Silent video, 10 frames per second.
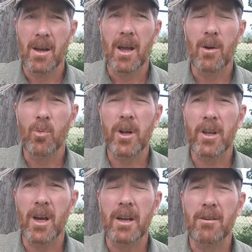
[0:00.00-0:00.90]
hey, what
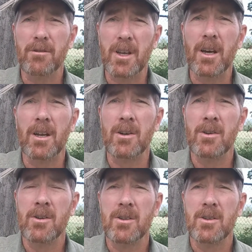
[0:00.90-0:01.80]
kind of gun
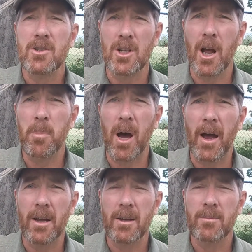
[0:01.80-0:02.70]
should I
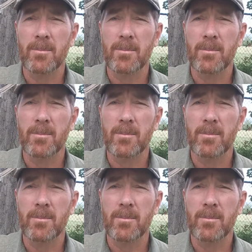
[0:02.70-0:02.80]
buy?